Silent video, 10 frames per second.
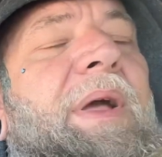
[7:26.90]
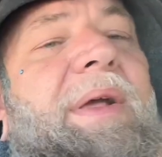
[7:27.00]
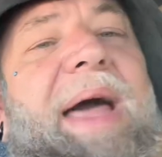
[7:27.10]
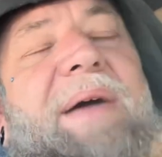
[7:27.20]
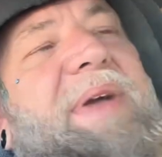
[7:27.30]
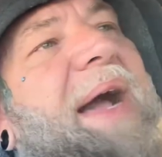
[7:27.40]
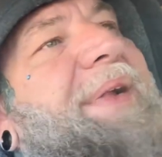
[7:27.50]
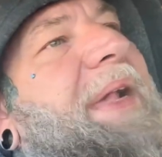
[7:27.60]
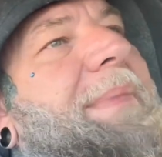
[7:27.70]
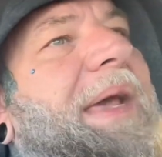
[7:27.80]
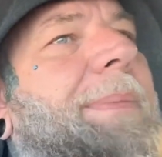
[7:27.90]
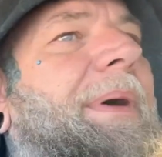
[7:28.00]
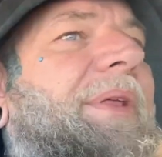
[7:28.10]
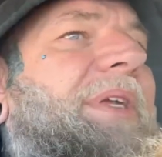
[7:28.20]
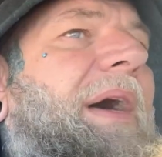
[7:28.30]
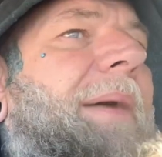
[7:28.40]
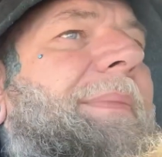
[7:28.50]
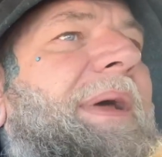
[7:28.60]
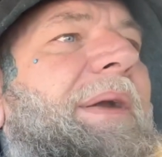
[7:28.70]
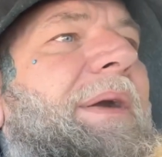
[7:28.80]
I have guys hit me up all the
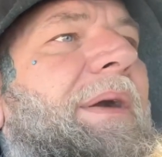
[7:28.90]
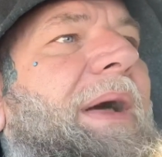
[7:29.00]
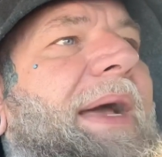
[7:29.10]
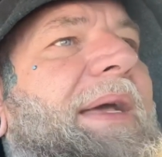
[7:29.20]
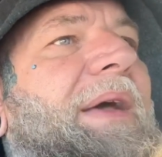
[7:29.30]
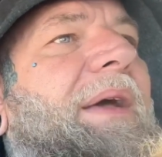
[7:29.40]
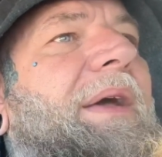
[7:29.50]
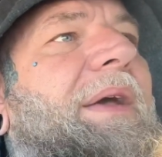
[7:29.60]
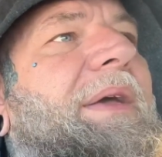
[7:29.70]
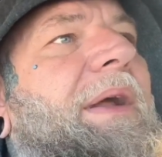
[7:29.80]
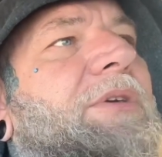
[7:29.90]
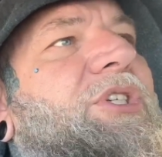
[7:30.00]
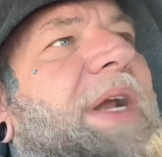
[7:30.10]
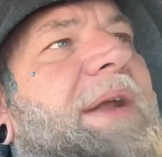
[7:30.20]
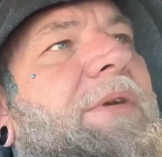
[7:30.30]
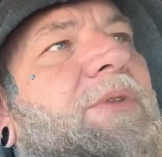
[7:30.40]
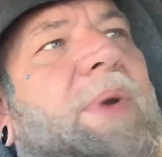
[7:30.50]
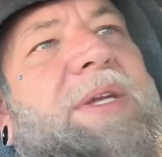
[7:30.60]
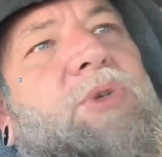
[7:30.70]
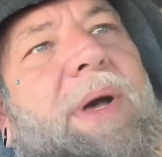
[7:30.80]
time, and they're like, you know, should I do
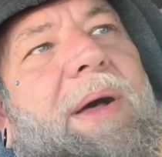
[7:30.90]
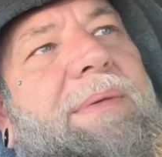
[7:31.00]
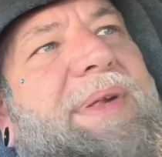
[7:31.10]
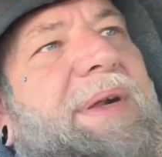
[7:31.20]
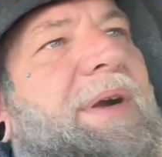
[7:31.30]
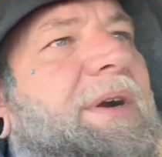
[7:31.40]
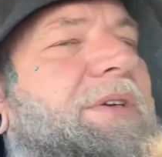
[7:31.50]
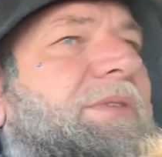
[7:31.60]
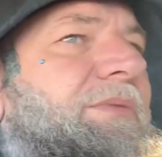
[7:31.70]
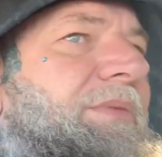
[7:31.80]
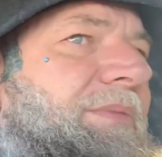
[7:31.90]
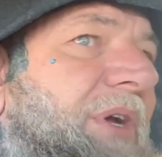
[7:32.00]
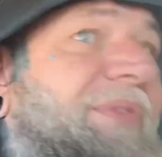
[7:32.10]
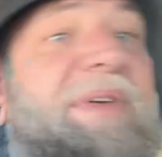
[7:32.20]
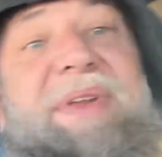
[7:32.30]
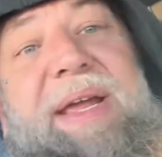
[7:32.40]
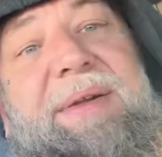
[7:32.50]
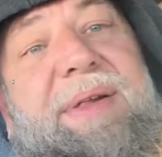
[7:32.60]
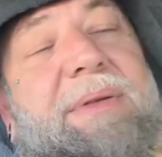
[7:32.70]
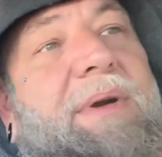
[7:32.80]
312s or
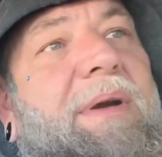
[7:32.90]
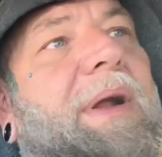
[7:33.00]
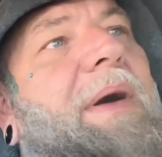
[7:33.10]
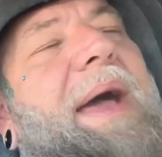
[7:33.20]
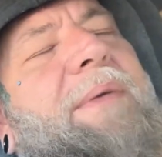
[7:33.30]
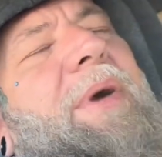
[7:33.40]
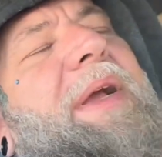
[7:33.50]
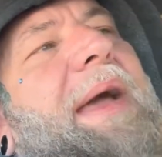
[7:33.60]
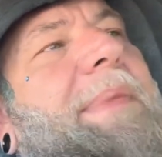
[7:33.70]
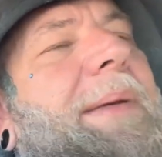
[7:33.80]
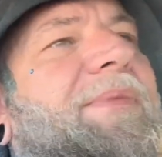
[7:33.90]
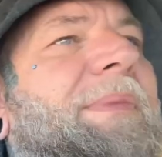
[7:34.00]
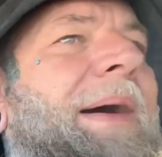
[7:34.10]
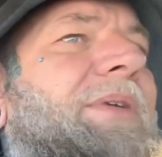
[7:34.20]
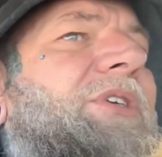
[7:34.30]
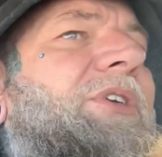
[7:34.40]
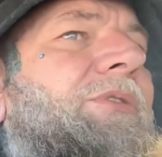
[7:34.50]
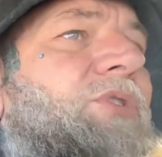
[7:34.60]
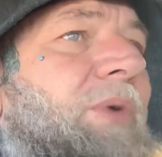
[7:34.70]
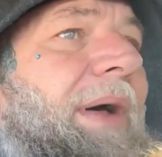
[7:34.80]
215s? Or no, I had one guy hit me up about
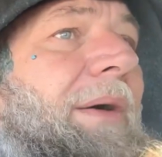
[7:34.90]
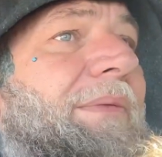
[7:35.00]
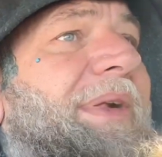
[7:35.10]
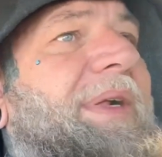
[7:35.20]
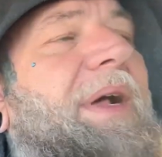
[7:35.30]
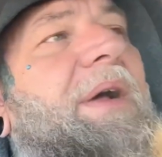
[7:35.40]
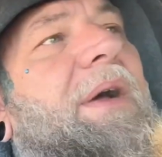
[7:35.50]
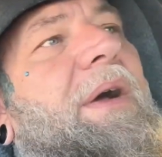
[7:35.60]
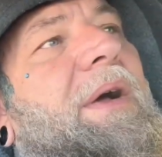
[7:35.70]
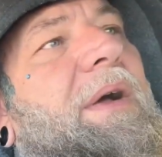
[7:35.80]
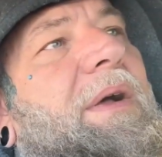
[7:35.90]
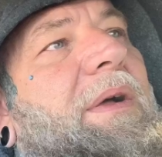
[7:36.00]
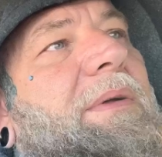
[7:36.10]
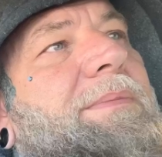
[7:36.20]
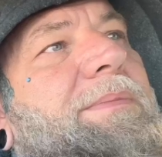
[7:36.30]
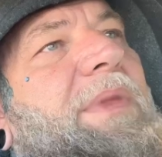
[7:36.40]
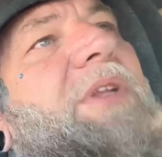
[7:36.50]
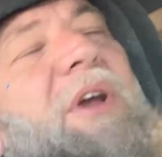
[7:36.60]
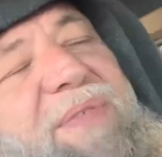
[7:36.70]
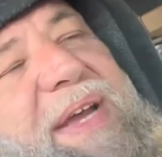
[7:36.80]
212s,
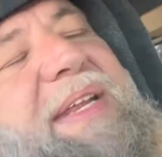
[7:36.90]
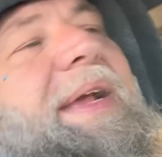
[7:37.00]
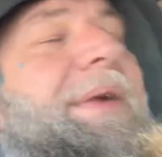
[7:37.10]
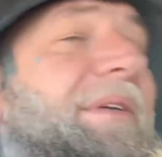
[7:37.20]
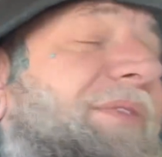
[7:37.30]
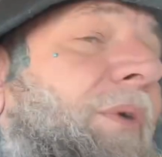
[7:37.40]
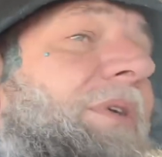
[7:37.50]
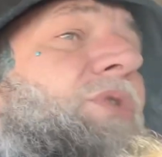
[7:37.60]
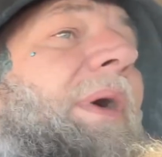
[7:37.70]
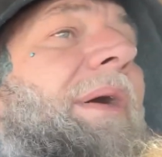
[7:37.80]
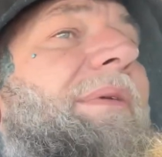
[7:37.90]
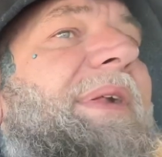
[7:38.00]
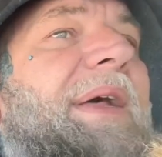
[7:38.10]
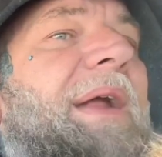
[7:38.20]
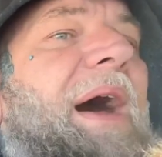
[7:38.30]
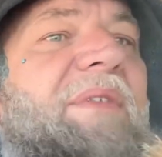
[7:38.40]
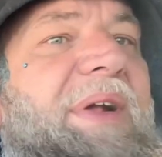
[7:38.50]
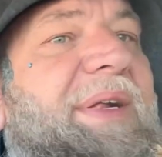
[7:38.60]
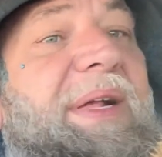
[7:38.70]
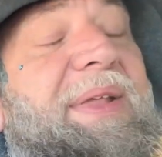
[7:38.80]
215s or 412s, and
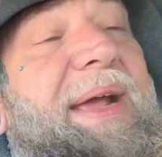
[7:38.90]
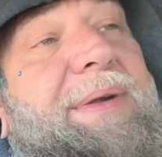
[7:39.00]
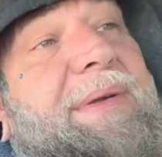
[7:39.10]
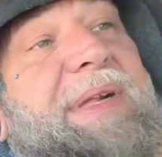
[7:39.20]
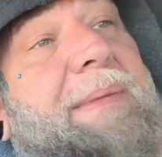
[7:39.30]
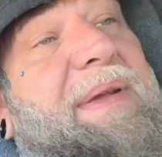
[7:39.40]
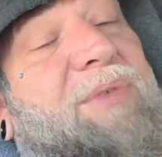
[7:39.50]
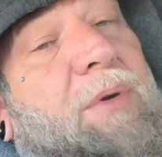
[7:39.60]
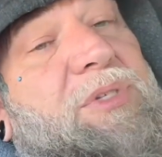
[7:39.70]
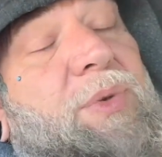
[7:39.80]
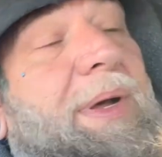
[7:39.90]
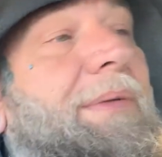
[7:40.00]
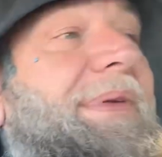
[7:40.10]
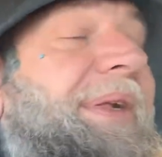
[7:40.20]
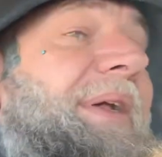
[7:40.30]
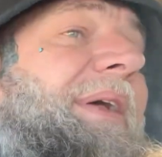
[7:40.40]
obviously the answer is going to be 412s.